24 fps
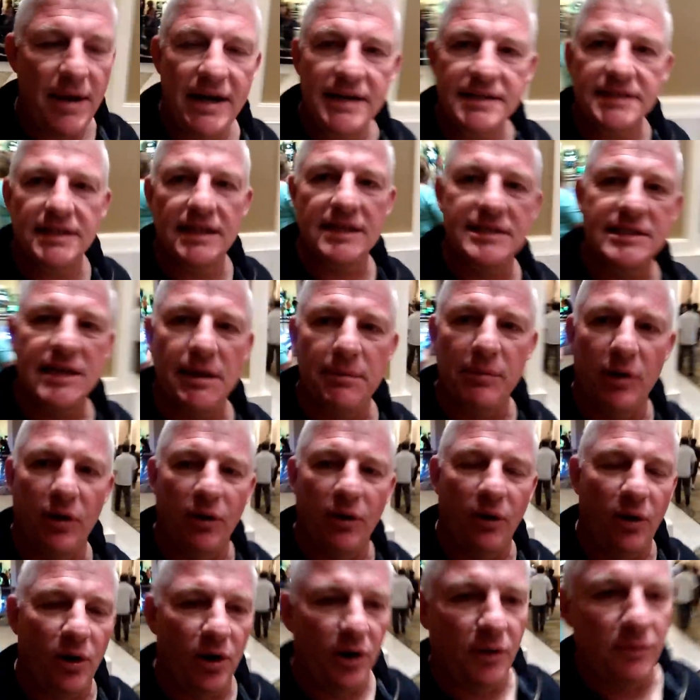made it to the
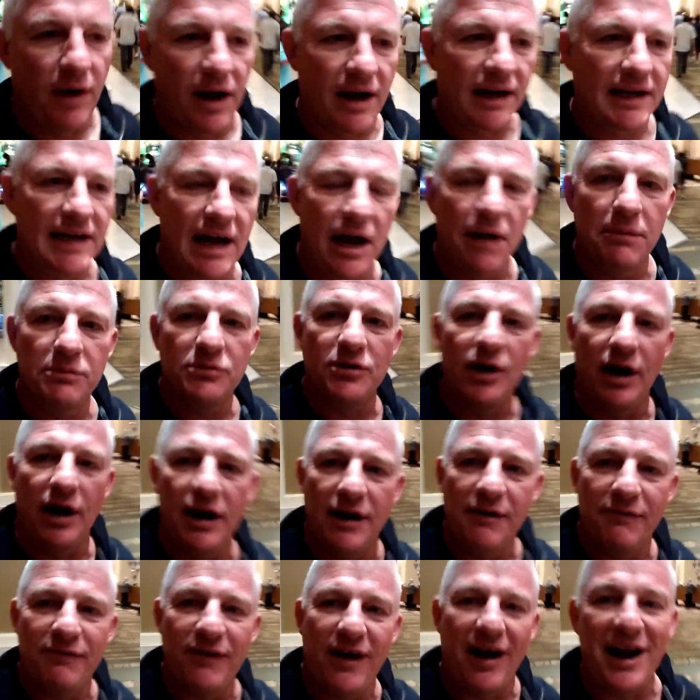Seminole Hard Rock. Now I'm
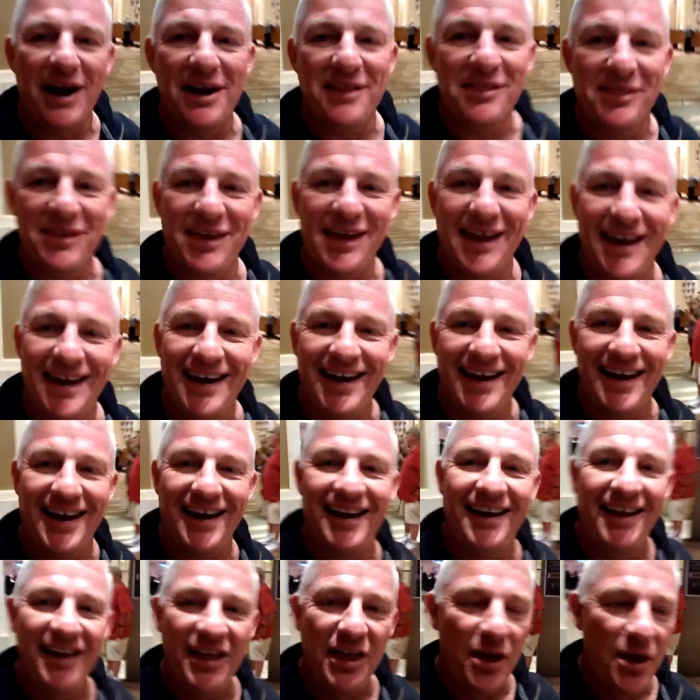trying to find
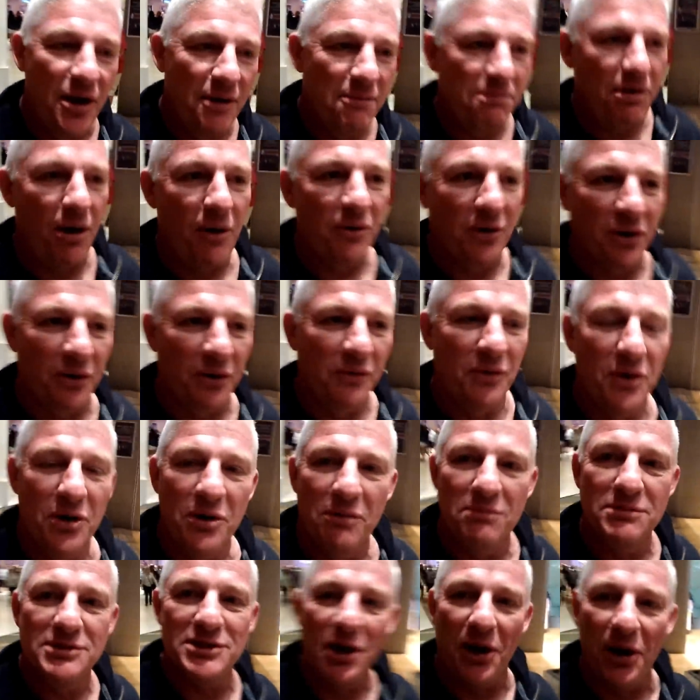the poker
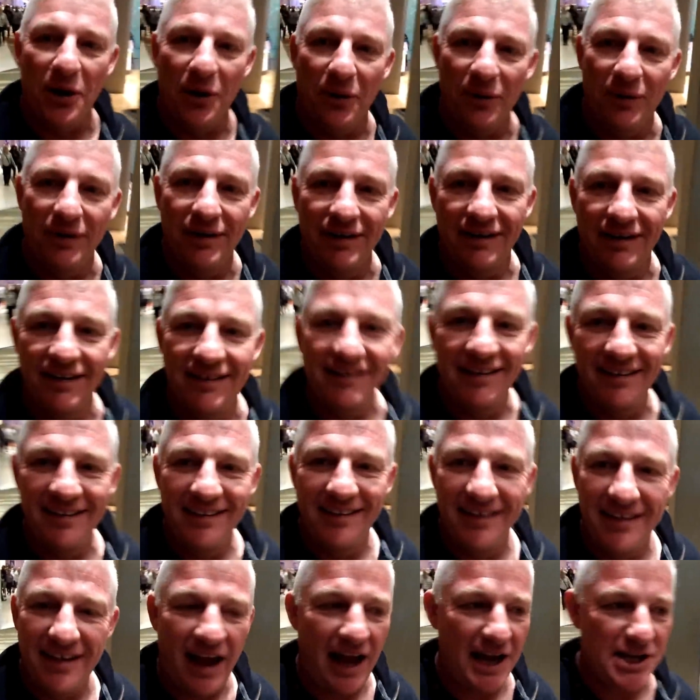room. So
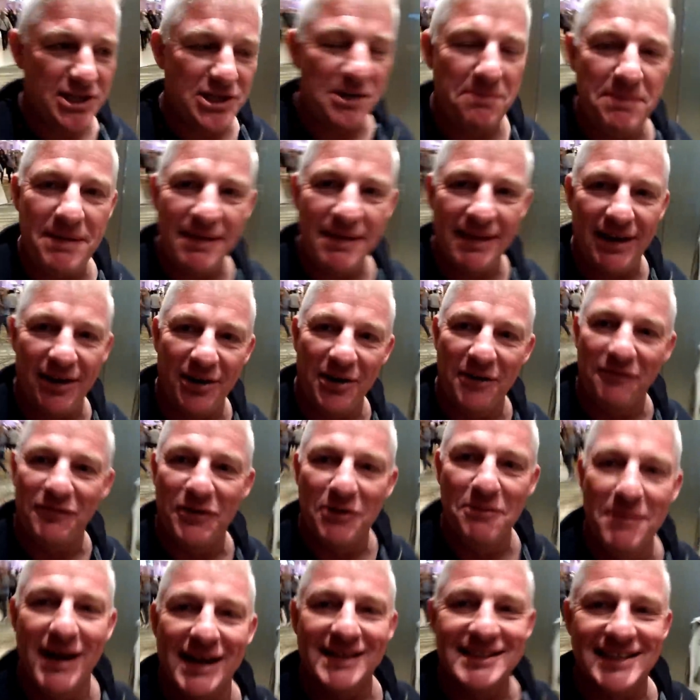I should be there in a
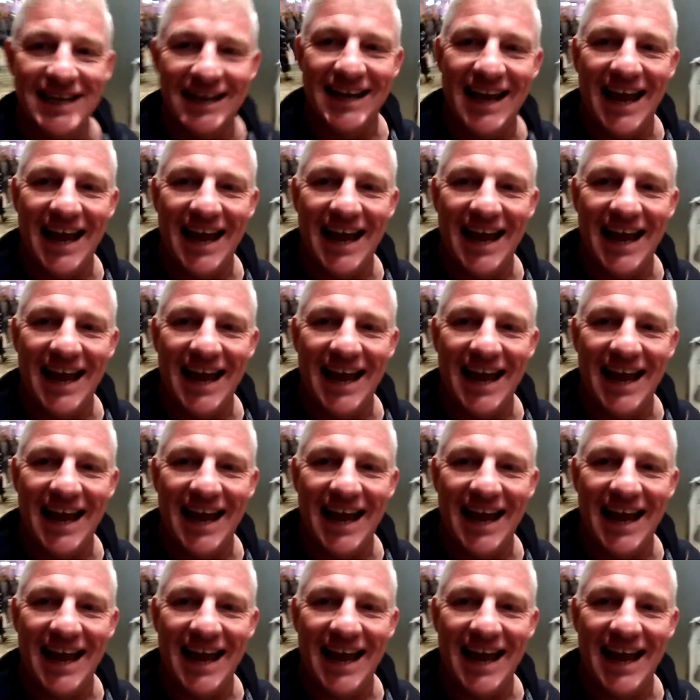few minutes, I